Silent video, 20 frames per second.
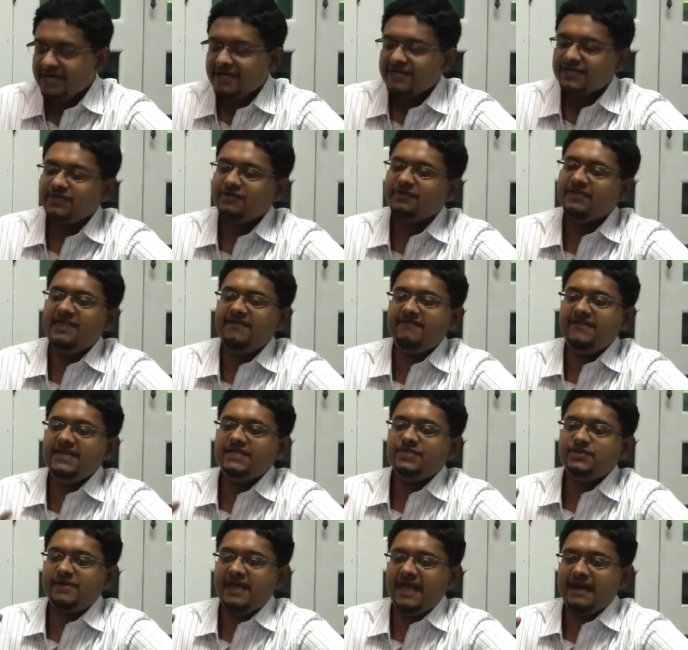So there are
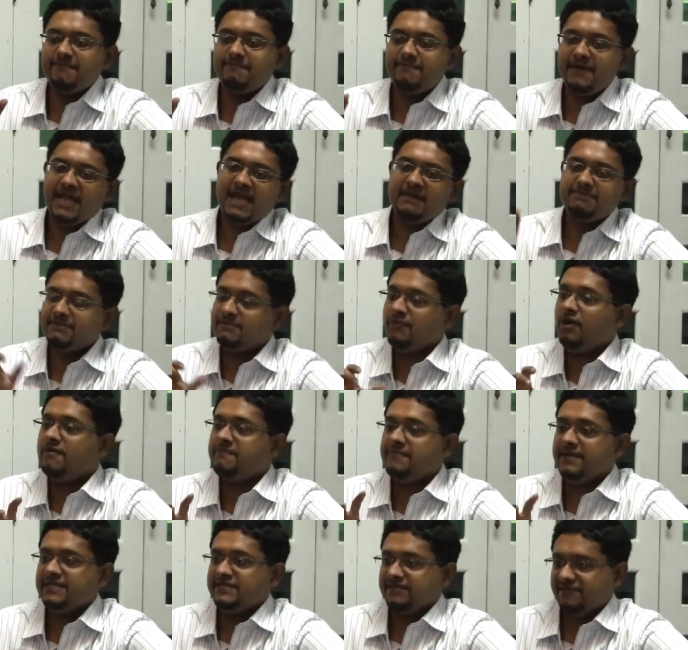ways you can pick up small
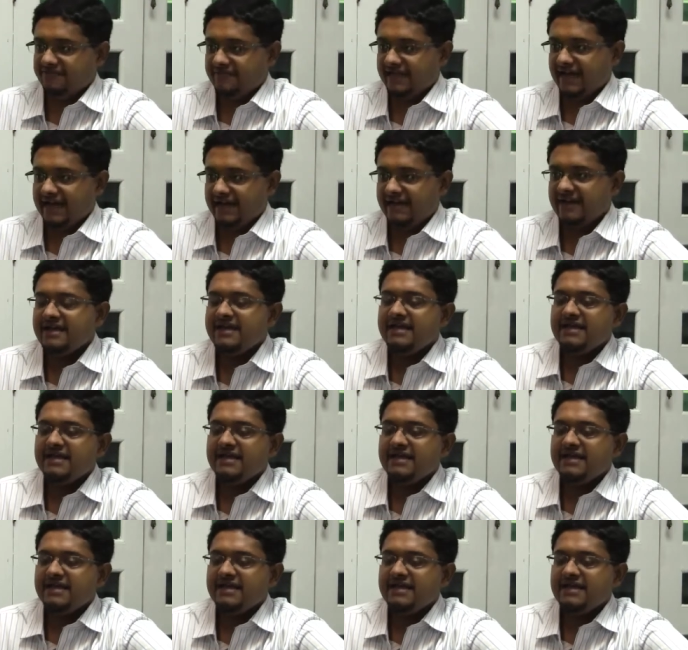bits of that.